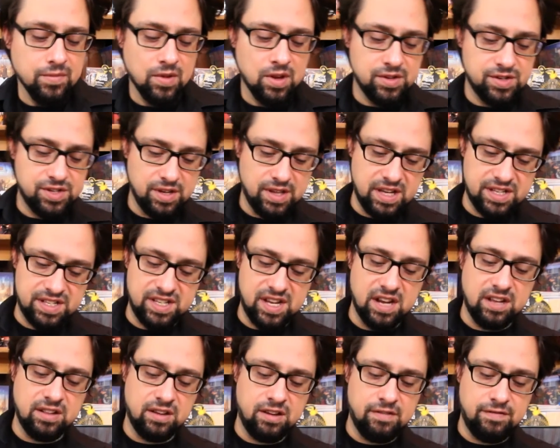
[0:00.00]
So that
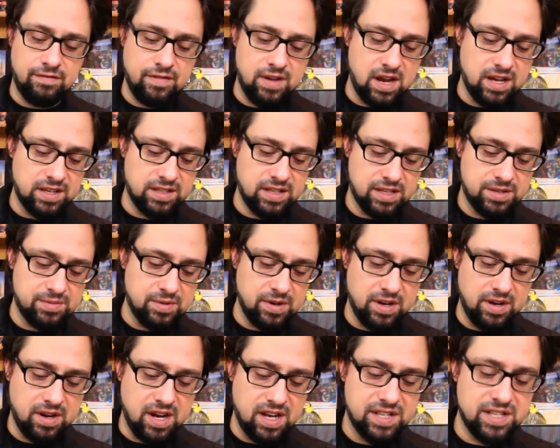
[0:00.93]
cycling effect, that's
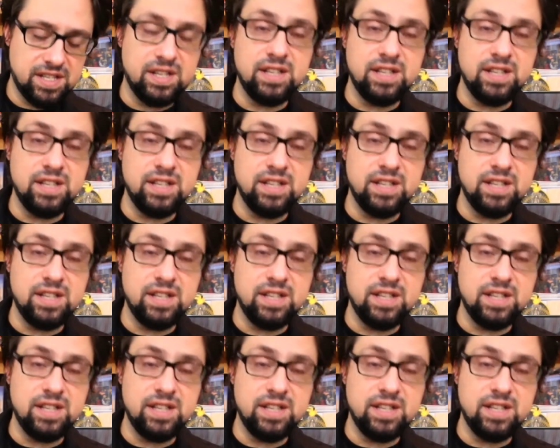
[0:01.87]
pretty nice,